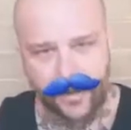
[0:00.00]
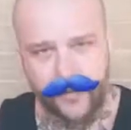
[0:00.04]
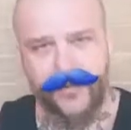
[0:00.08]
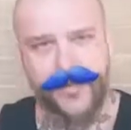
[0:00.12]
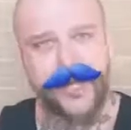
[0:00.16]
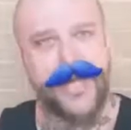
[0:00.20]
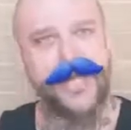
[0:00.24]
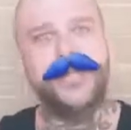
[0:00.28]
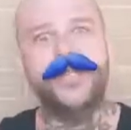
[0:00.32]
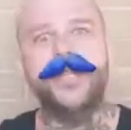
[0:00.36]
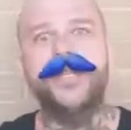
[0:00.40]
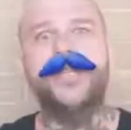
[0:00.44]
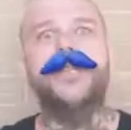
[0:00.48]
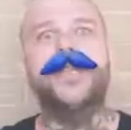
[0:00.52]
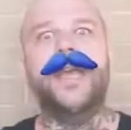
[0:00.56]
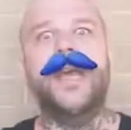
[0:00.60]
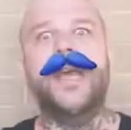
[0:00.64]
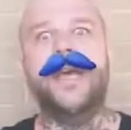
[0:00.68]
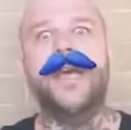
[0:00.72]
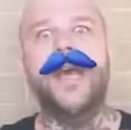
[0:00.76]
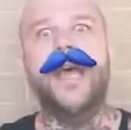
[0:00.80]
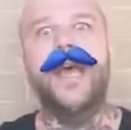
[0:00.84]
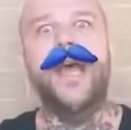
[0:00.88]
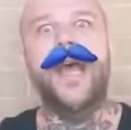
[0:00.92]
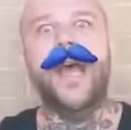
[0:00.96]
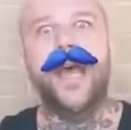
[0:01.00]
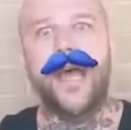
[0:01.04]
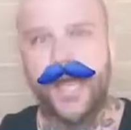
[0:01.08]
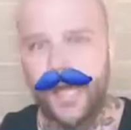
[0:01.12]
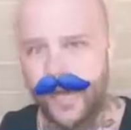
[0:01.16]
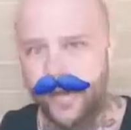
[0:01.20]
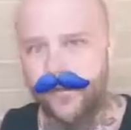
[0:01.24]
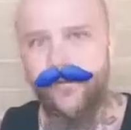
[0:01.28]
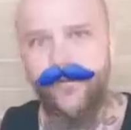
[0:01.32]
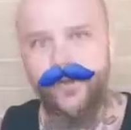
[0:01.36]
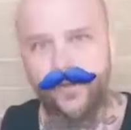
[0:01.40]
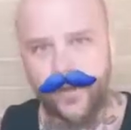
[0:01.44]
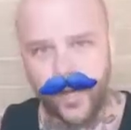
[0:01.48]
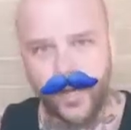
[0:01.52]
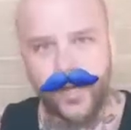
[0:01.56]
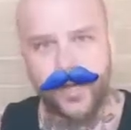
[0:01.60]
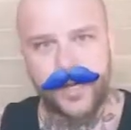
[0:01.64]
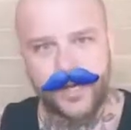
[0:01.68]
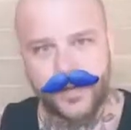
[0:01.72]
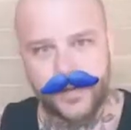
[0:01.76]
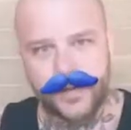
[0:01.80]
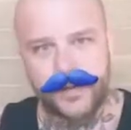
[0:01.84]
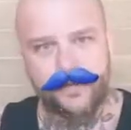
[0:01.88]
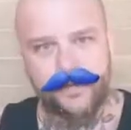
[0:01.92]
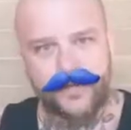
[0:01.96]
I've tried cheesecake
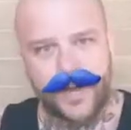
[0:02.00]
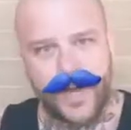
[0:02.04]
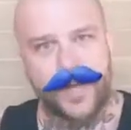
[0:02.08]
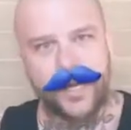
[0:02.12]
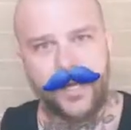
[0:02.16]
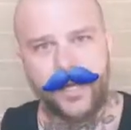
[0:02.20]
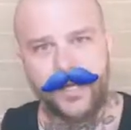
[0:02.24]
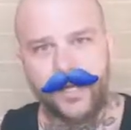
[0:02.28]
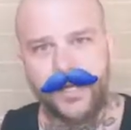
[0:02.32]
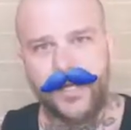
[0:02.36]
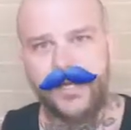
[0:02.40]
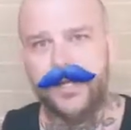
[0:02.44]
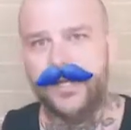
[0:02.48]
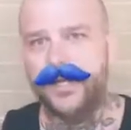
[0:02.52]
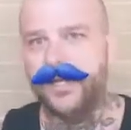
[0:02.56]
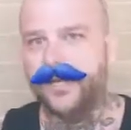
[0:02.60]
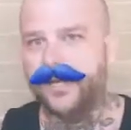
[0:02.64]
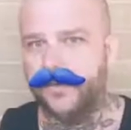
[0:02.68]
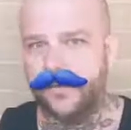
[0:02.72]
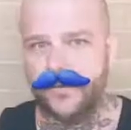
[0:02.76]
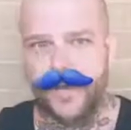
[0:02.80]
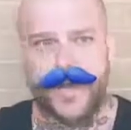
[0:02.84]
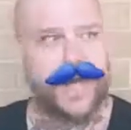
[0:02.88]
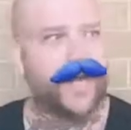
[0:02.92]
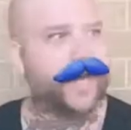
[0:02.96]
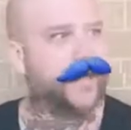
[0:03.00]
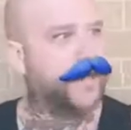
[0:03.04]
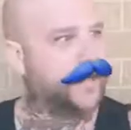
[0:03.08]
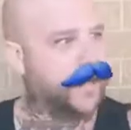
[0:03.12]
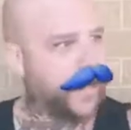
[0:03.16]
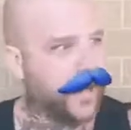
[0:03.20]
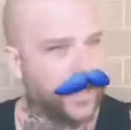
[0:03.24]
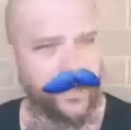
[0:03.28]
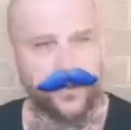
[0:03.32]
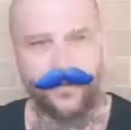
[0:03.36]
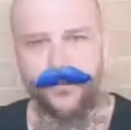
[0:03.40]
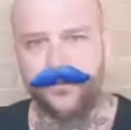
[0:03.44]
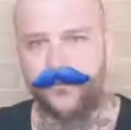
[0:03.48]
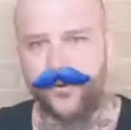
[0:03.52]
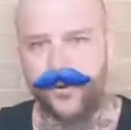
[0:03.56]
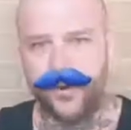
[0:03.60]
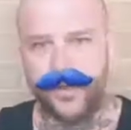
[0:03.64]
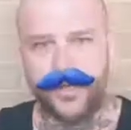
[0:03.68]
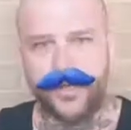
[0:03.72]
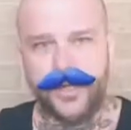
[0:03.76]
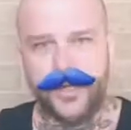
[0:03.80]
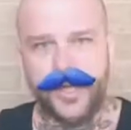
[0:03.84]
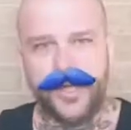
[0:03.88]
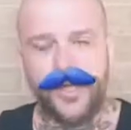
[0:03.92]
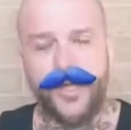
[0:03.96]
everywhere in the valley, Nevada,
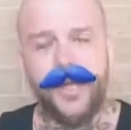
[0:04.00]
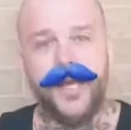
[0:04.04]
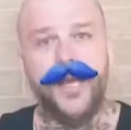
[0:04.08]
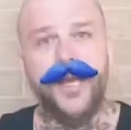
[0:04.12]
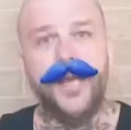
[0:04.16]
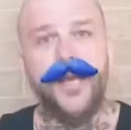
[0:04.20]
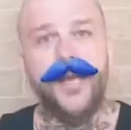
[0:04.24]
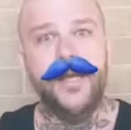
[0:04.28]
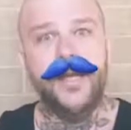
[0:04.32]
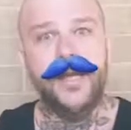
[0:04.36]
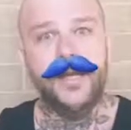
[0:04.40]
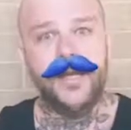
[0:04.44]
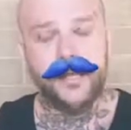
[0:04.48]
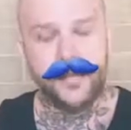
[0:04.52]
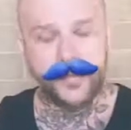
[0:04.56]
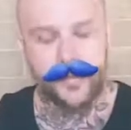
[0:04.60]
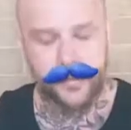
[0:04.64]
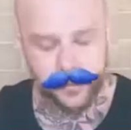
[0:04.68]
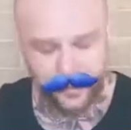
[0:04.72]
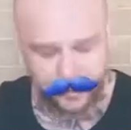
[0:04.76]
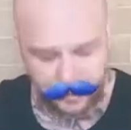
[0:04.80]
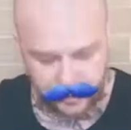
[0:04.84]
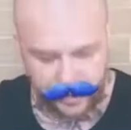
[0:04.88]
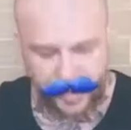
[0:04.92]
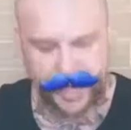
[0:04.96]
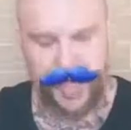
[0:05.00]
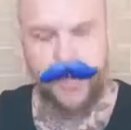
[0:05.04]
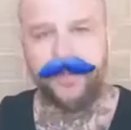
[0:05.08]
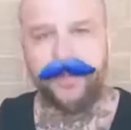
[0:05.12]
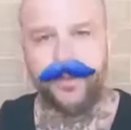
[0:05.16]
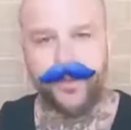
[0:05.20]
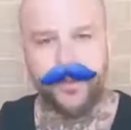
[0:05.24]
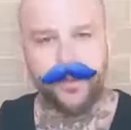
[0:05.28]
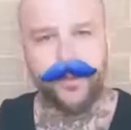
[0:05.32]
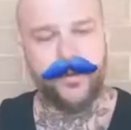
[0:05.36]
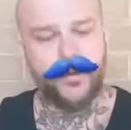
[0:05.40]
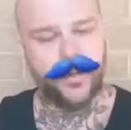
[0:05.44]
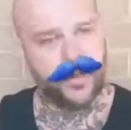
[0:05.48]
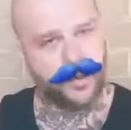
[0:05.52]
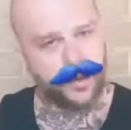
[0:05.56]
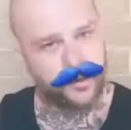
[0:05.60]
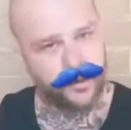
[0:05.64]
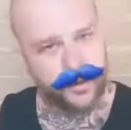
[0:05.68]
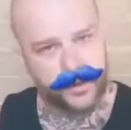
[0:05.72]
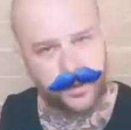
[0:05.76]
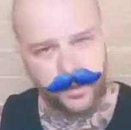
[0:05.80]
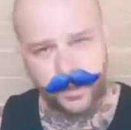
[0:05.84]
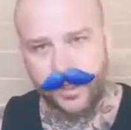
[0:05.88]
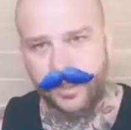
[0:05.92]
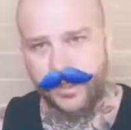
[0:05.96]
California. Capitol
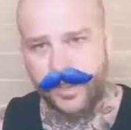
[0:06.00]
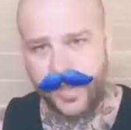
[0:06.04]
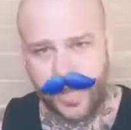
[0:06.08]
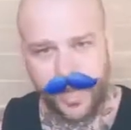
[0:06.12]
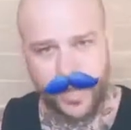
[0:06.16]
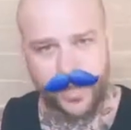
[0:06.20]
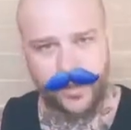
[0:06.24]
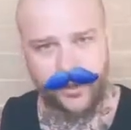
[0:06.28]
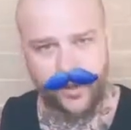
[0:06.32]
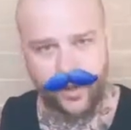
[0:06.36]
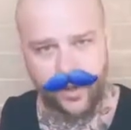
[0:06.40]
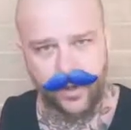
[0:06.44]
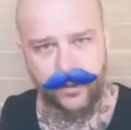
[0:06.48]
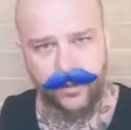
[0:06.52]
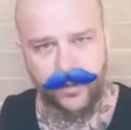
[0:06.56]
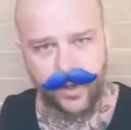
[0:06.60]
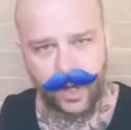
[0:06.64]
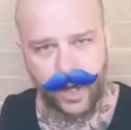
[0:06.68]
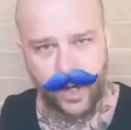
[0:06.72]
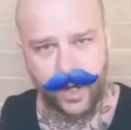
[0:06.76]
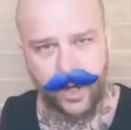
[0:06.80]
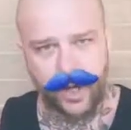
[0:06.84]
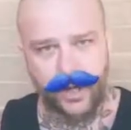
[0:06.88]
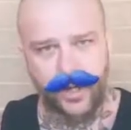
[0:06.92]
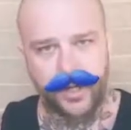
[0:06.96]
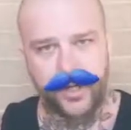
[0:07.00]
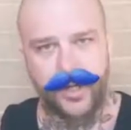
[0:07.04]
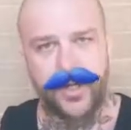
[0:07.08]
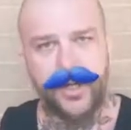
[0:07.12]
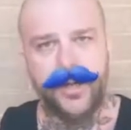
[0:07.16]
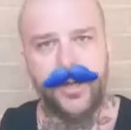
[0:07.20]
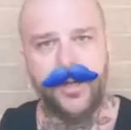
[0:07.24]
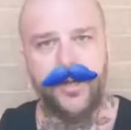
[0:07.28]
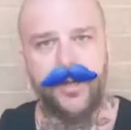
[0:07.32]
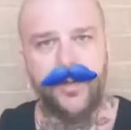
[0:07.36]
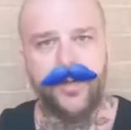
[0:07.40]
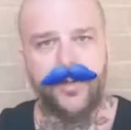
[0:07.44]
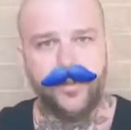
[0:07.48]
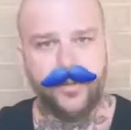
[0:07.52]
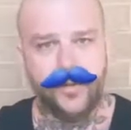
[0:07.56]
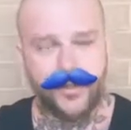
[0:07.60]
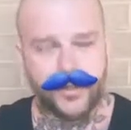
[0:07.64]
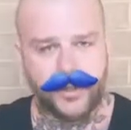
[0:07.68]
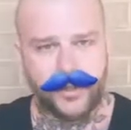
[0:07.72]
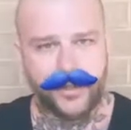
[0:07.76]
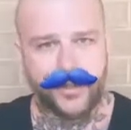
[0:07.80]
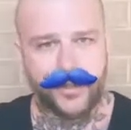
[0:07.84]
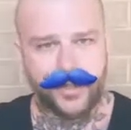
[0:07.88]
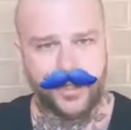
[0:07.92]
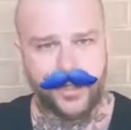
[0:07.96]
Grill, you can't go wrong
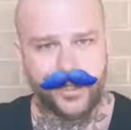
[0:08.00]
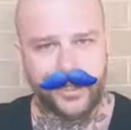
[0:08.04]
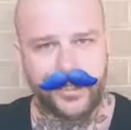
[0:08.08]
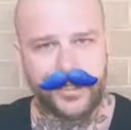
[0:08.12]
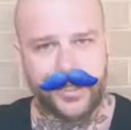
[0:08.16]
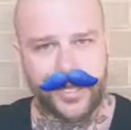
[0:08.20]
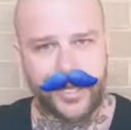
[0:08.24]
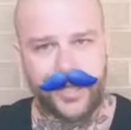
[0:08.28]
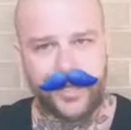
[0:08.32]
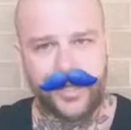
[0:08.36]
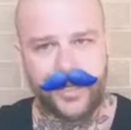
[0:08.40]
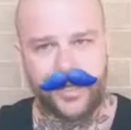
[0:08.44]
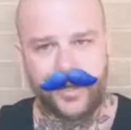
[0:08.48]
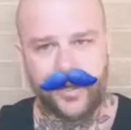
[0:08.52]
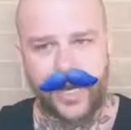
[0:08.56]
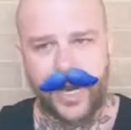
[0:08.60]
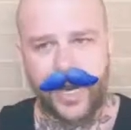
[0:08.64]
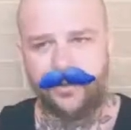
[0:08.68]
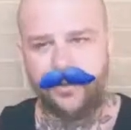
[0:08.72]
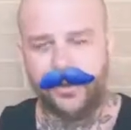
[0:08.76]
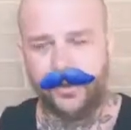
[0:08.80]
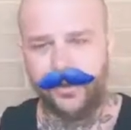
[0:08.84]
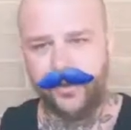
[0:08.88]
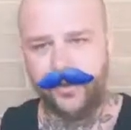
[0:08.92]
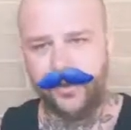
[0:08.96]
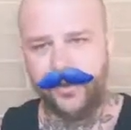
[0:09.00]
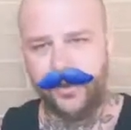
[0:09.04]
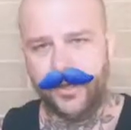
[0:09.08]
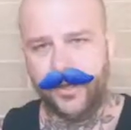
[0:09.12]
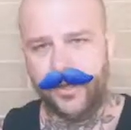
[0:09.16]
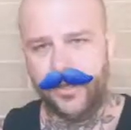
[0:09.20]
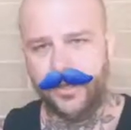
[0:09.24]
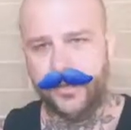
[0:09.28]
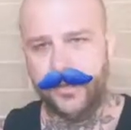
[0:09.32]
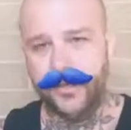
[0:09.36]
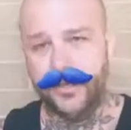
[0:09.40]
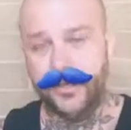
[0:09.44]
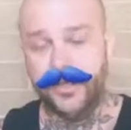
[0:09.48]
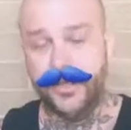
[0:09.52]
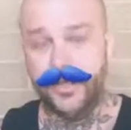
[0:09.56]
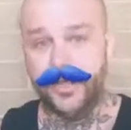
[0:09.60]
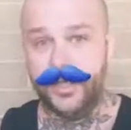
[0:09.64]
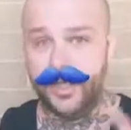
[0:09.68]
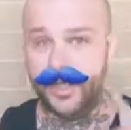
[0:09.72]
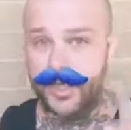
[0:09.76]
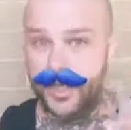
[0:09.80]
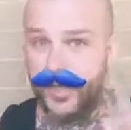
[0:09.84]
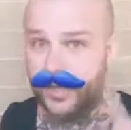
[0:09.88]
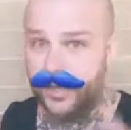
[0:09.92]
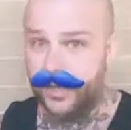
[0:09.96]
with the cheesecake at Capitol Grill.
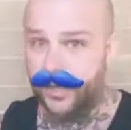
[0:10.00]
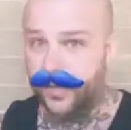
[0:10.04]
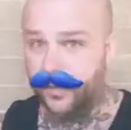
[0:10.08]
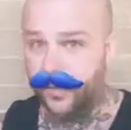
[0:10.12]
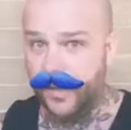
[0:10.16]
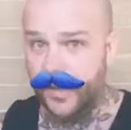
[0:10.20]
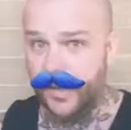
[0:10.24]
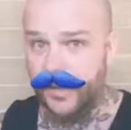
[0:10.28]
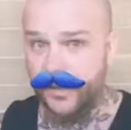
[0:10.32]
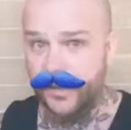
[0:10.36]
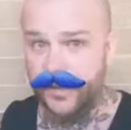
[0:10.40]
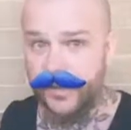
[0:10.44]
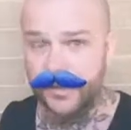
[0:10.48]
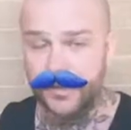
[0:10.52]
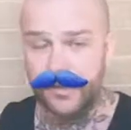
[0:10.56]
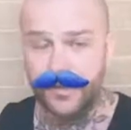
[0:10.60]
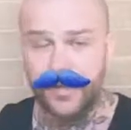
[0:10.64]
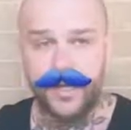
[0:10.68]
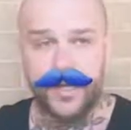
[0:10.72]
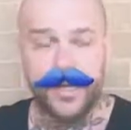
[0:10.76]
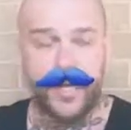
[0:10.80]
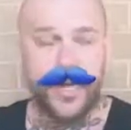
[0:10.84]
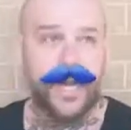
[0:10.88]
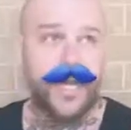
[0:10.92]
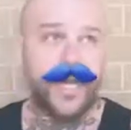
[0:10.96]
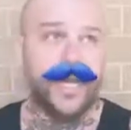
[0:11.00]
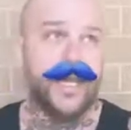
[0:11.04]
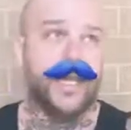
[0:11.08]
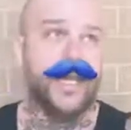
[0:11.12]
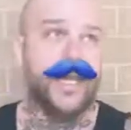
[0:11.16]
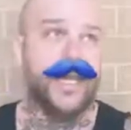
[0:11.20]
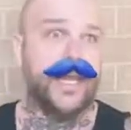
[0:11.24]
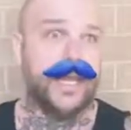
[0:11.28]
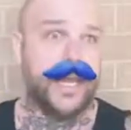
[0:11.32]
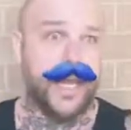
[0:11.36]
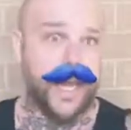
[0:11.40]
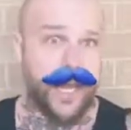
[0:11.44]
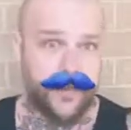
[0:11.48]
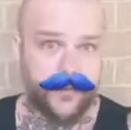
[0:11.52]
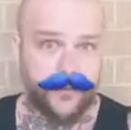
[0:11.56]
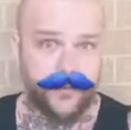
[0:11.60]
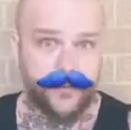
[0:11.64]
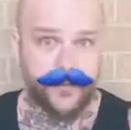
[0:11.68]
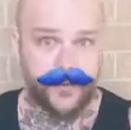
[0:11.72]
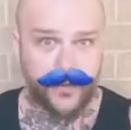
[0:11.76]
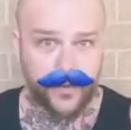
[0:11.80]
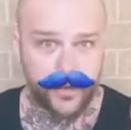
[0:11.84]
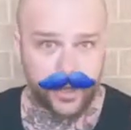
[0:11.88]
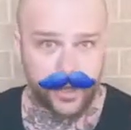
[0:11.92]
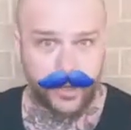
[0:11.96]
Chicken wings,
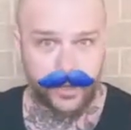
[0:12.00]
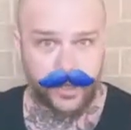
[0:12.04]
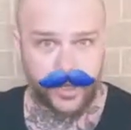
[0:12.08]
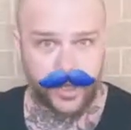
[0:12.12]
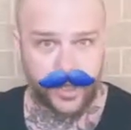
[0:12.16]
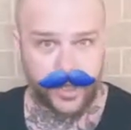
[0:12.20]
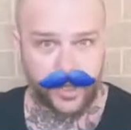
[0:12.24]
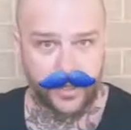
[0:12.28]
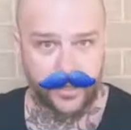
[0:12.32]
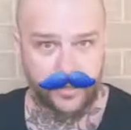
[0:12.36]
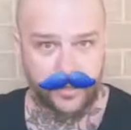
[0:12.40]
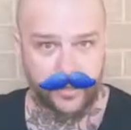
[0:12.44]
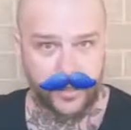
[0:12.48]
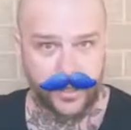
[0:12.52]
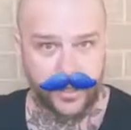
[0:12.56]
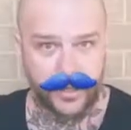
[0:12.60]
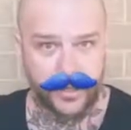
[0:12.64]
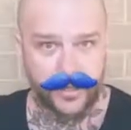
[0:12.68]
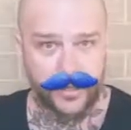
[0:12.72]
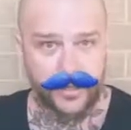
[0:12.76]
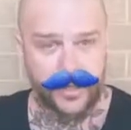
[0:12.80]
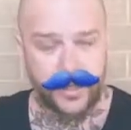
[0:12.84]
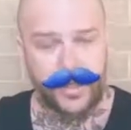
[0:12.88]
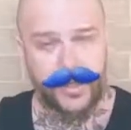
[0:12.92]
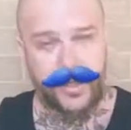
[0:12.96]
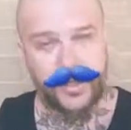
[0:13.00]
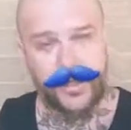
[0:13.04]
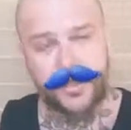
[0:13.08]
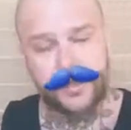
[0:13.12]
love good chicken wing.